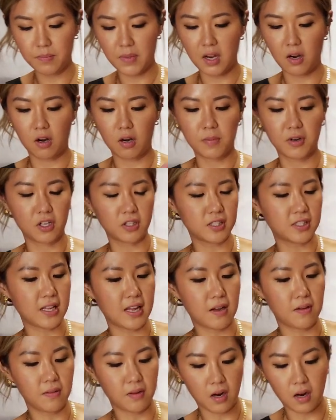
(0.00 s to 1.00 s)
My arm hurts
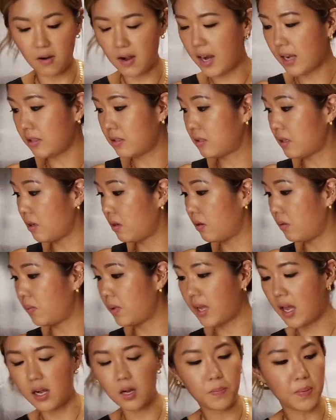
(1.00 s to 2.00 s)
now. All right, so
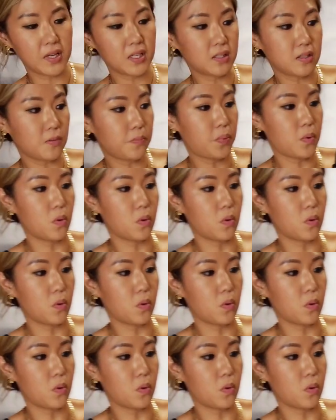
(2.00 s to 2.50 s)
we got our piece of